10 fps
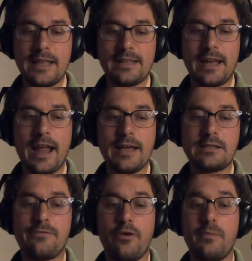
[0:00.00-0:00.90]
that
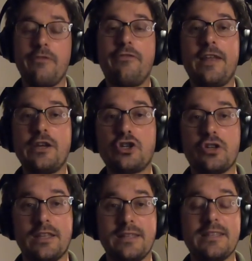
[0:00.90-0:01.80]
arise from
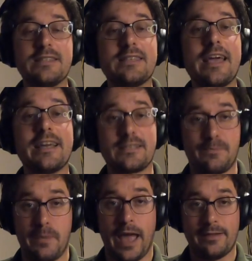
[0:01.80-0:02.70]
inflation that is
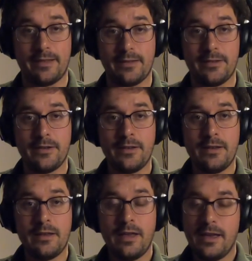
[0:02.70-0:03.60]
expected.
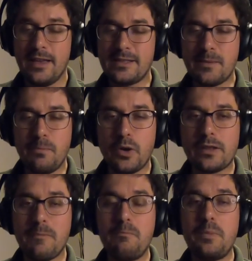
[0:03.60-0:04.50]
It's
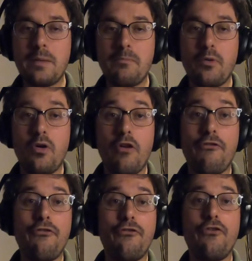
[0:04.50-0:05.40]
important people
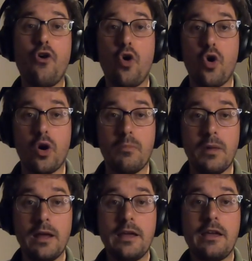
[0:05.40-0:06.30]

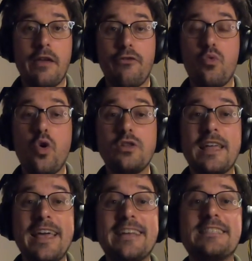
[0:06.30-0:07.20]
form, if you
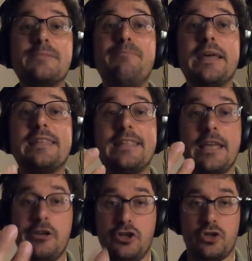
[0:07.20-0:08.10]
want,
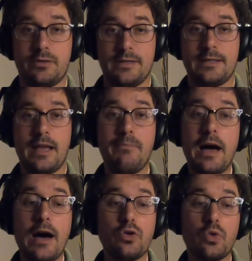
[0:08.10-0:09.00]
expectations
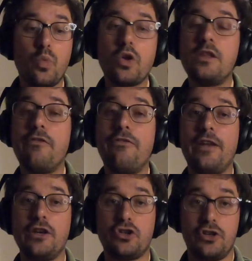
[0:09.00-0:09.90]
about what the
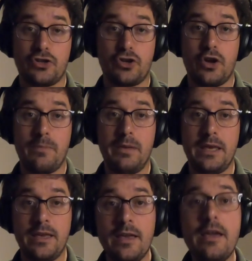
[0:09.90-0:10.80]
inflation is going to
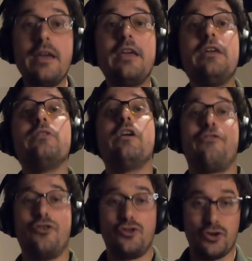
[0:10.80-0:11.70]
be in the
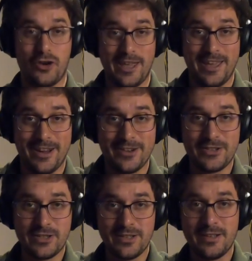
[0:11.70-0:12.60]
future
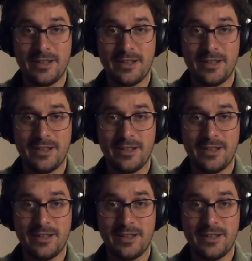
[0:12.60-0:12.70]
years.